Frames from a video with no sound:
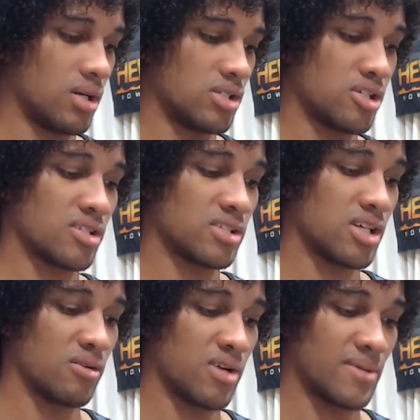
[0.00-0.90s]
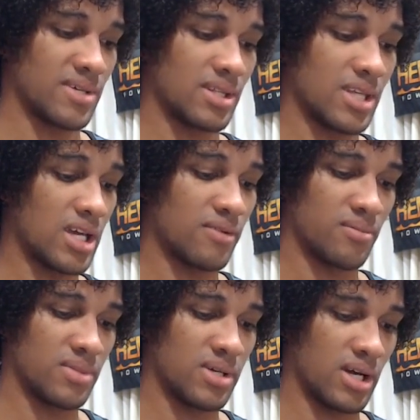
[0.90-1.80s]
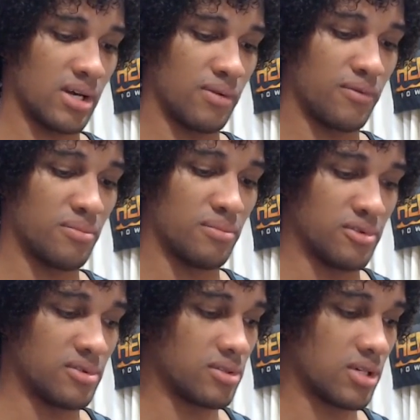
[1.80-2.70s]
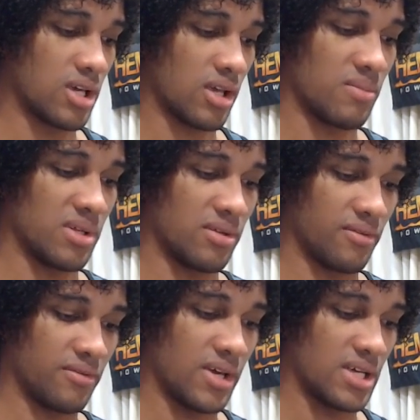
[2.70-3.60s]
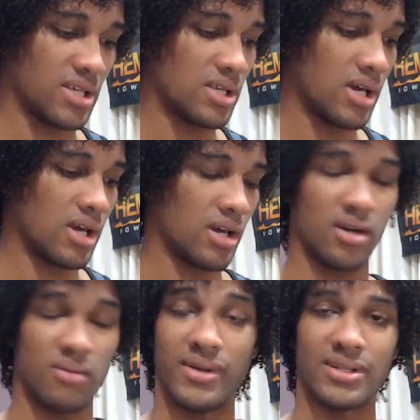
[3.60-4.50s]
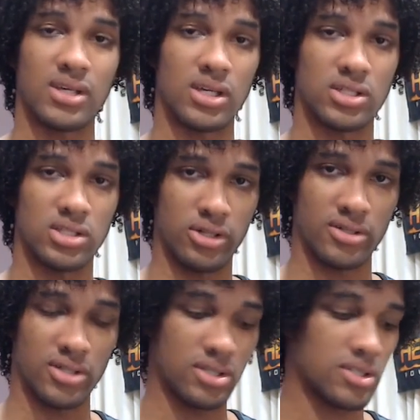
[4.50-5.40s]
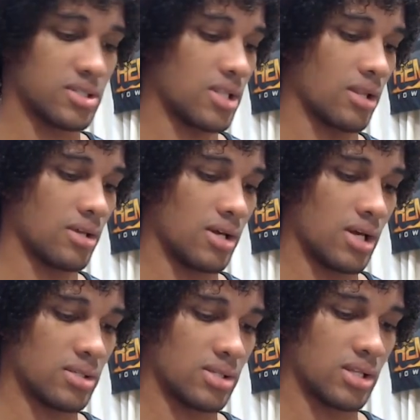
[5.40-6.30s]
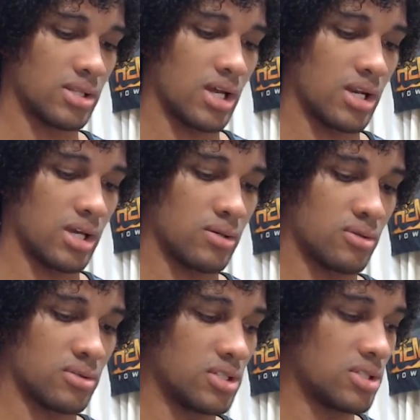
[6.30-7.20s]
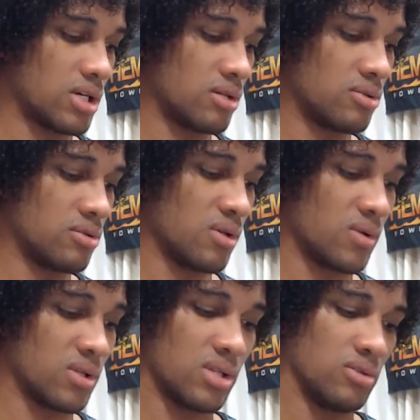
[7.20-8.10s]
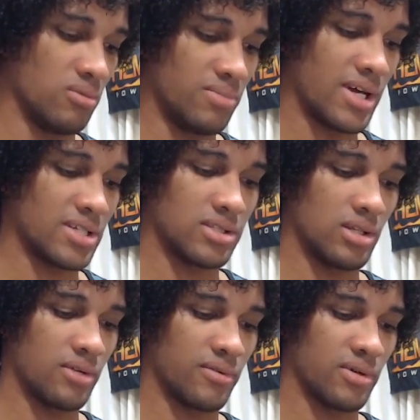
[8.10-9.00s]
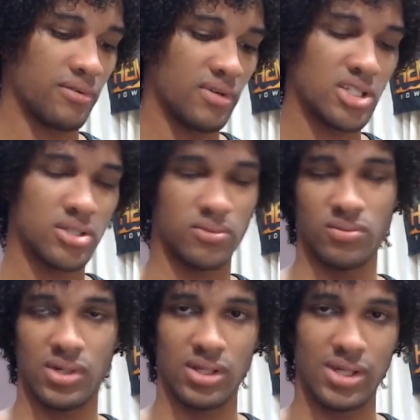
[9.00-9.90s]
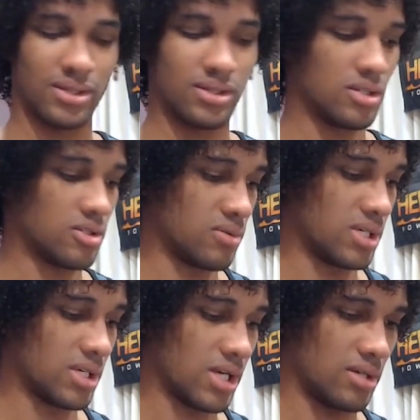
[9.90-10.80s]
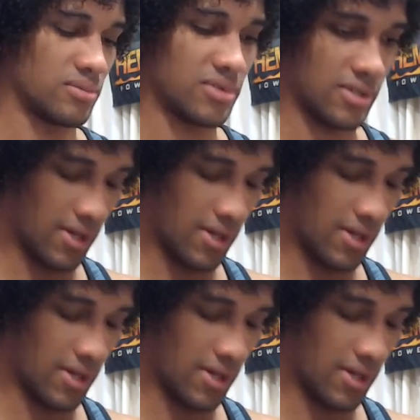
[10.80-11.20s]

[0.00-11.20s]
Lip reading: Joss now grabs Santana from behind for Moose to kick him in the face, but kicks Joss instead. Santana and Ortiz now doing what they do best, deliver the finish move and get the 3 count.